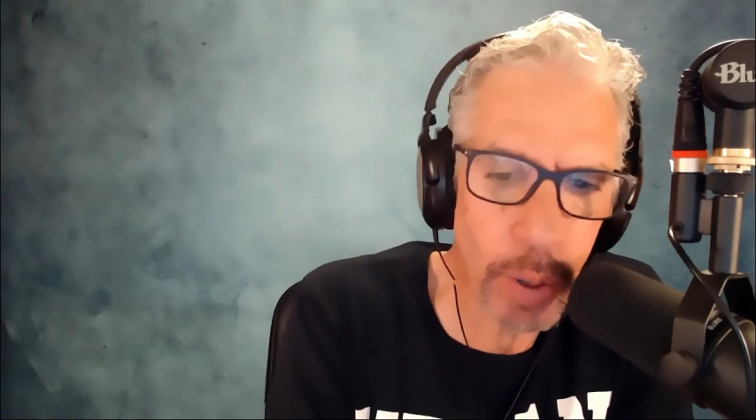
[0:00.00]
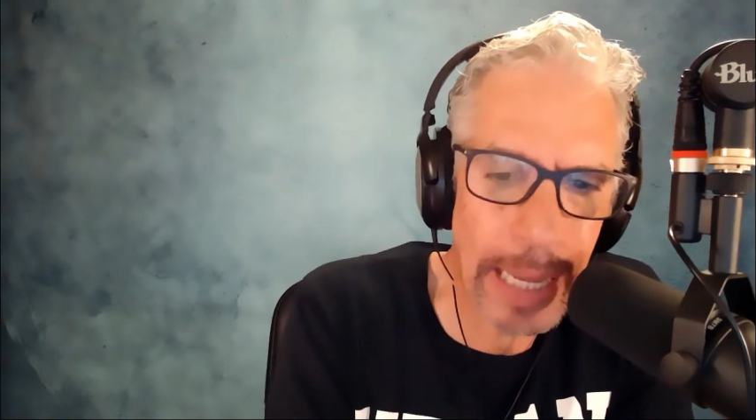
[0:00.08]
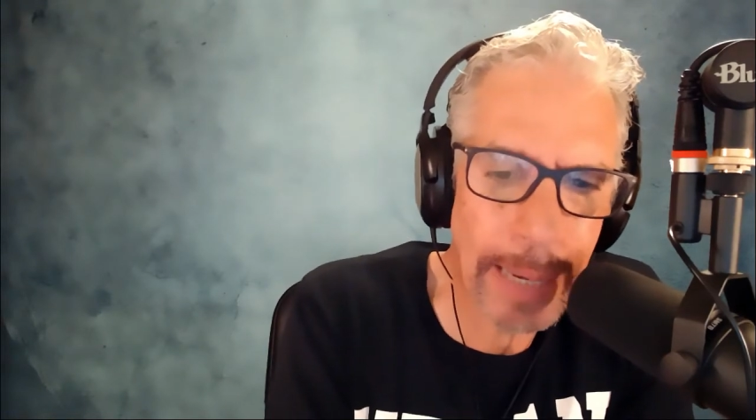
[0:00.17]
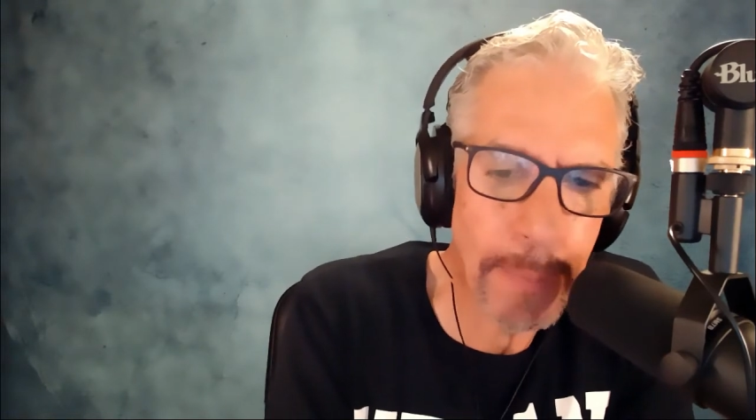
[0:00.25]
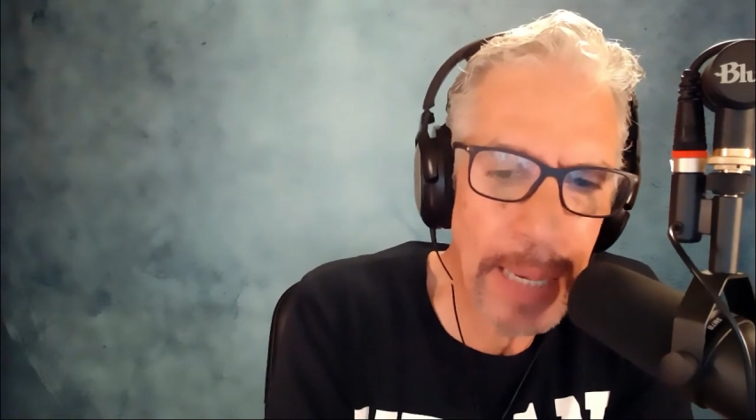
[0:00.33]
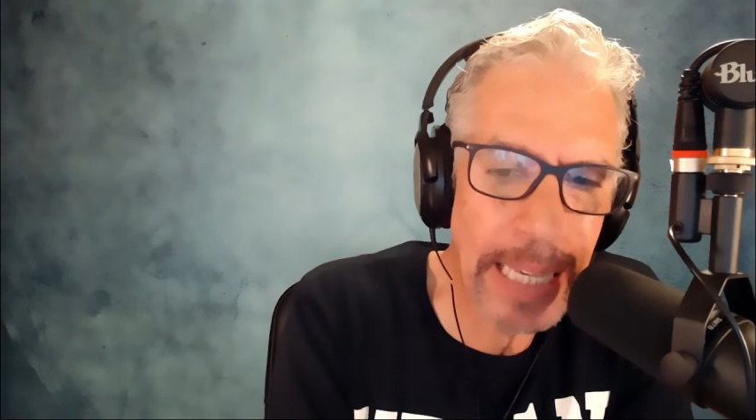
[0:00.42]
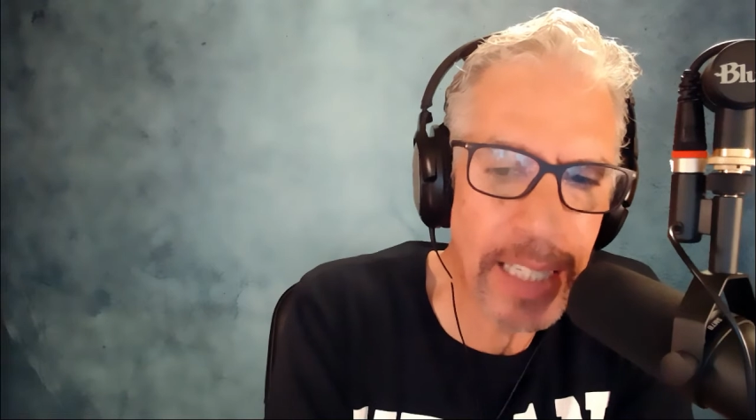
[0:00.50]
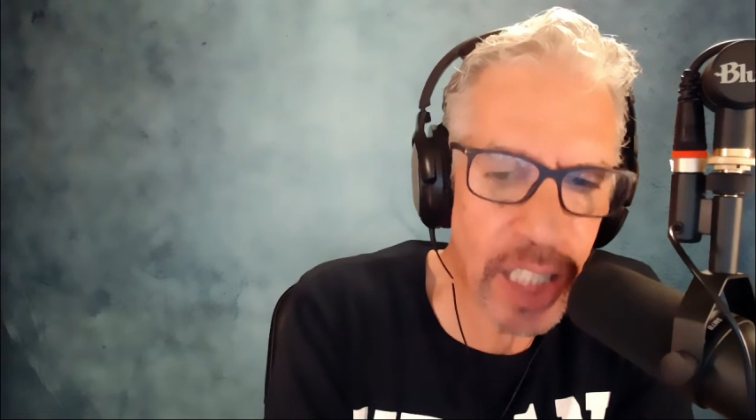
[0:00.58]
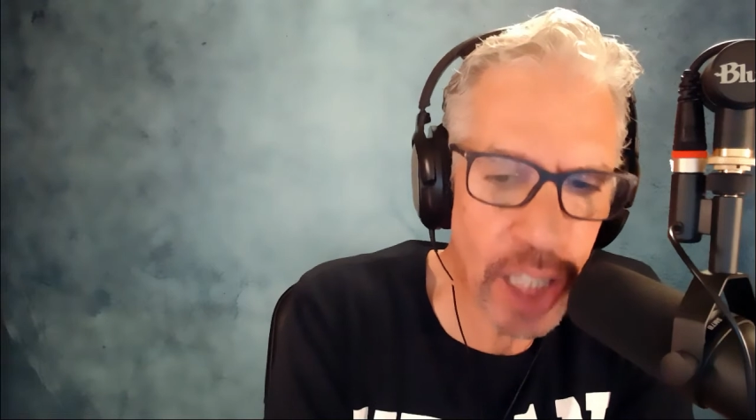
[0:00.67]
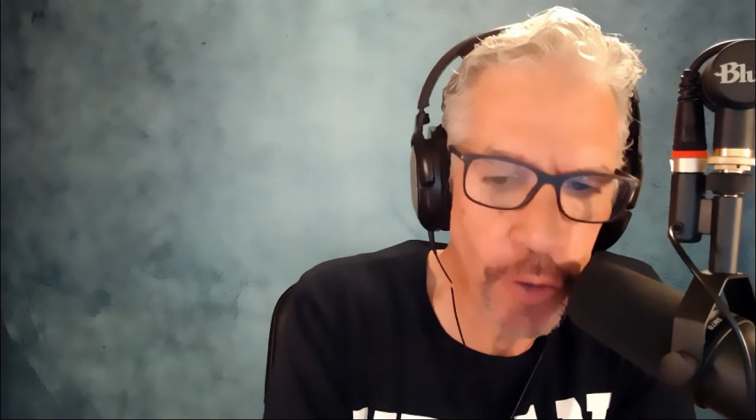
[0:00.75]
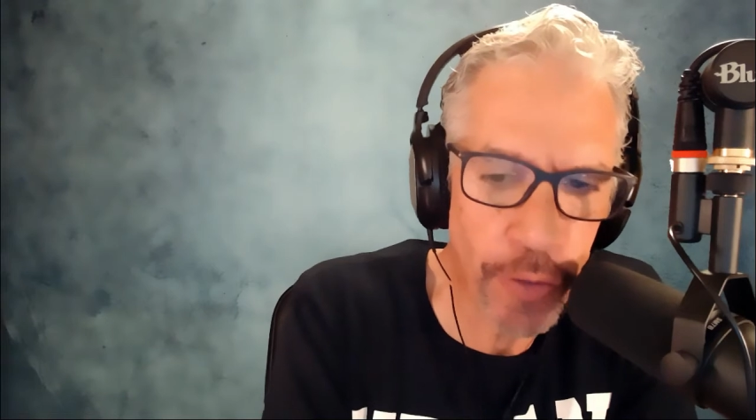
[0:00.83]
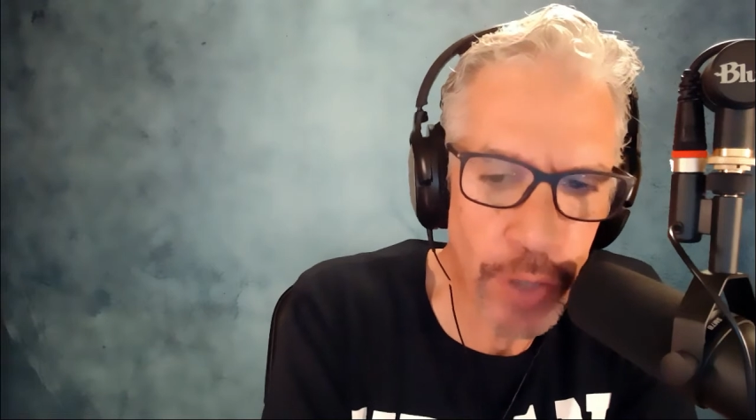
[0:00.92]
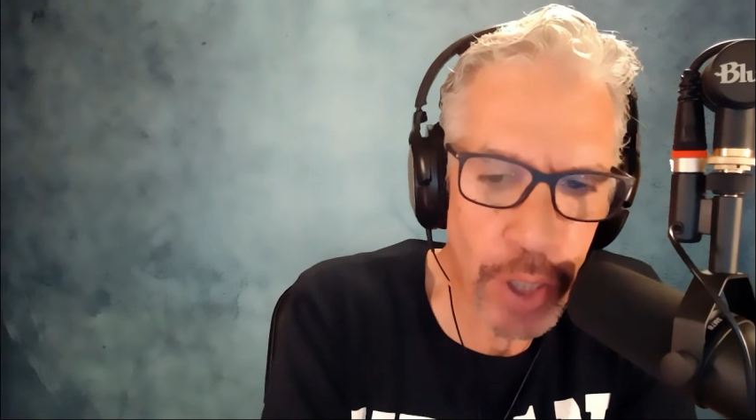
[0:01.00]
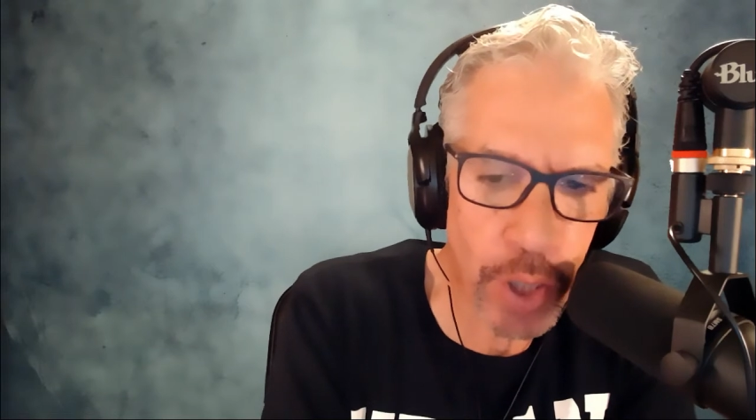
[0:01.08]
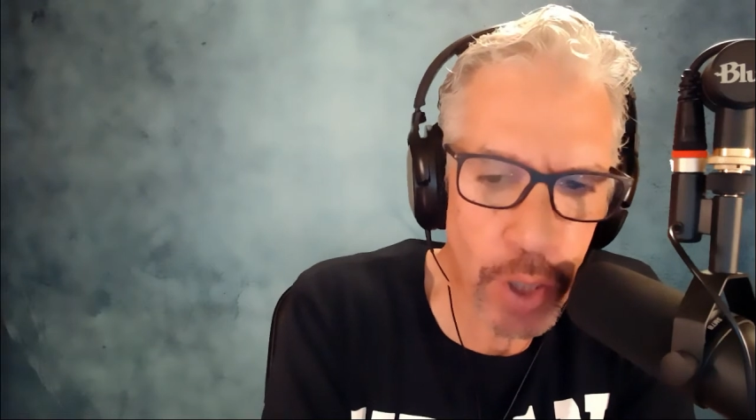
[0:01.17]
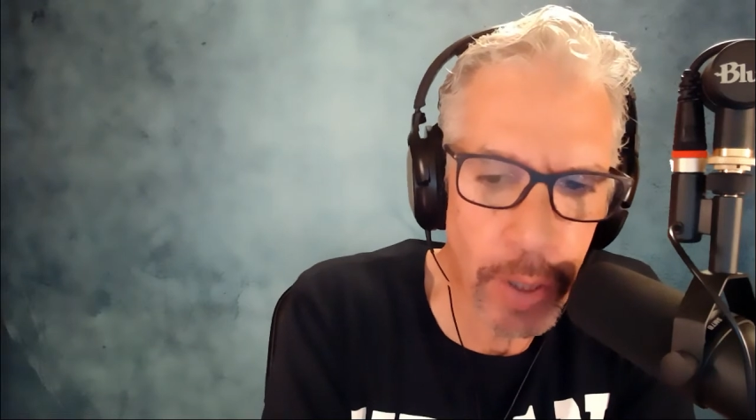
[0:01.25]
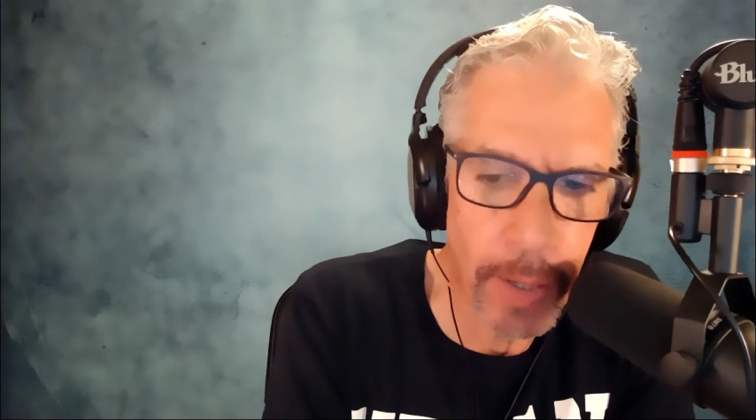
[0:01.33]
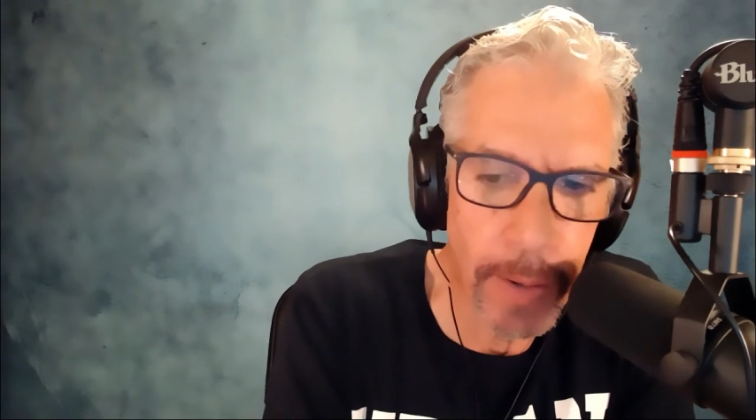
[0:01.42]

like being selfish